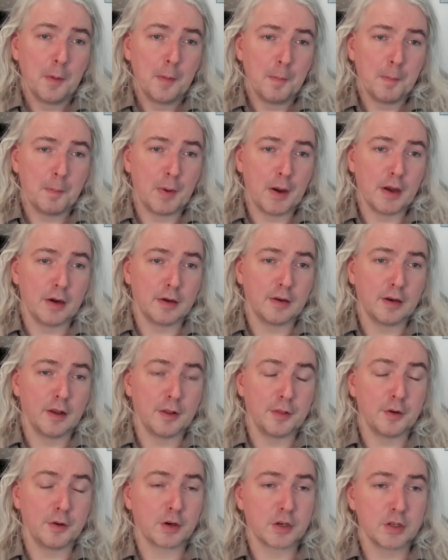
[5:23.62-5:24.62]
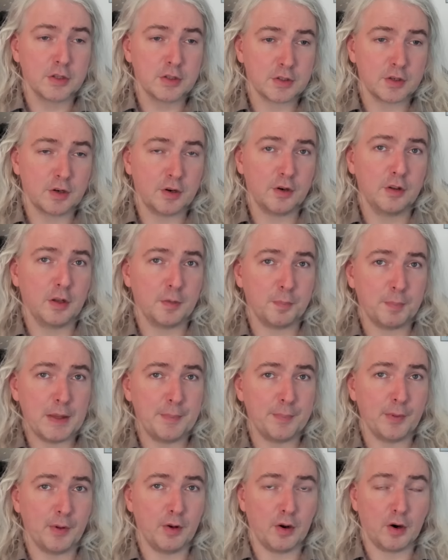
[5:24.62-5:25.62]
But uh, they're concerned that
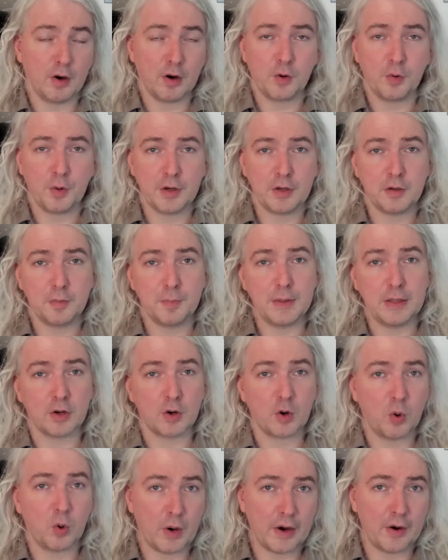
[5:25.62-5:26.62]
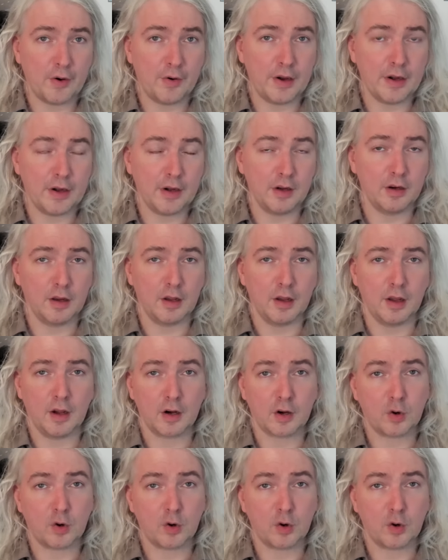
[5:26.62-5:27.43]
people are going to be acquiring uh,